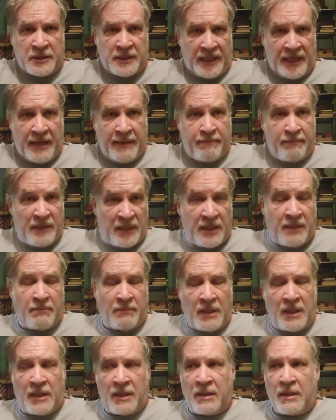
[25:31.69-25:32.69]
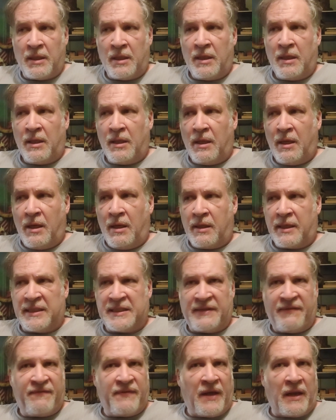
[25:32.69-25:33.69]
to him," meaning me,
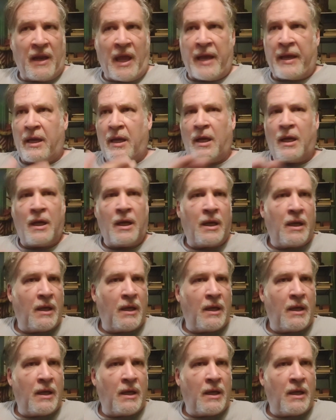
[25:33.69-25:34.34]
because he felt like